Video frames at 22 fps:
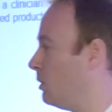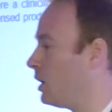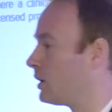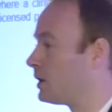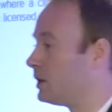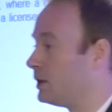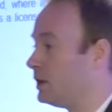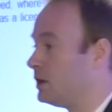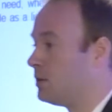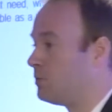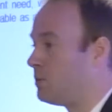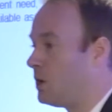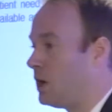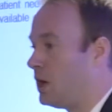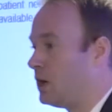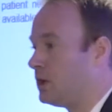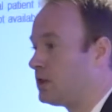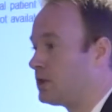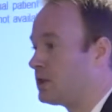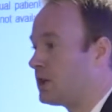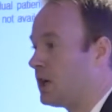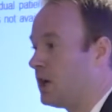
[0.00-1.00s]
leader by
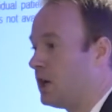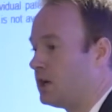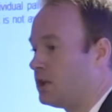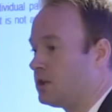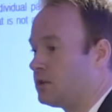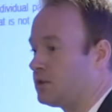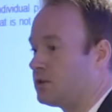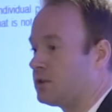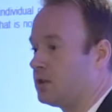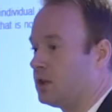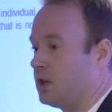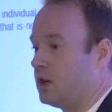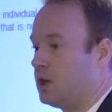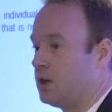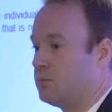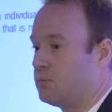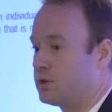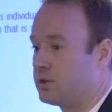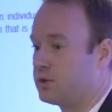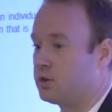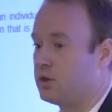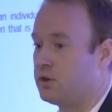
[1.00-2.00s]
size,
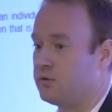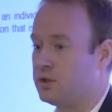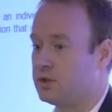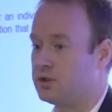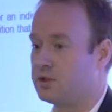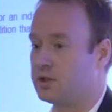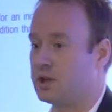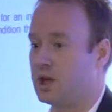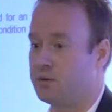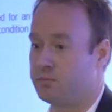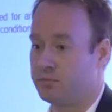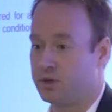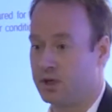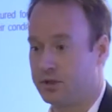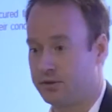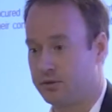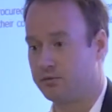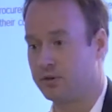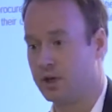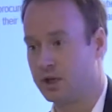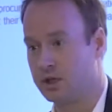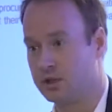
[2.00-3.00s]
service and breadth
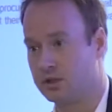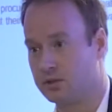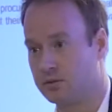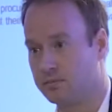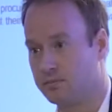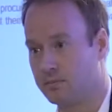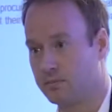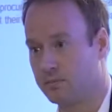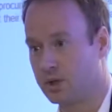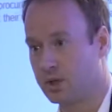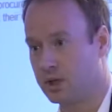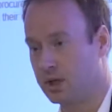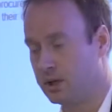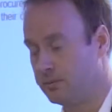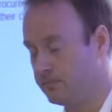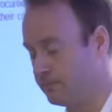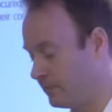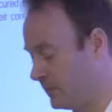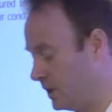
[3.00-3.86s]
of range. Okay.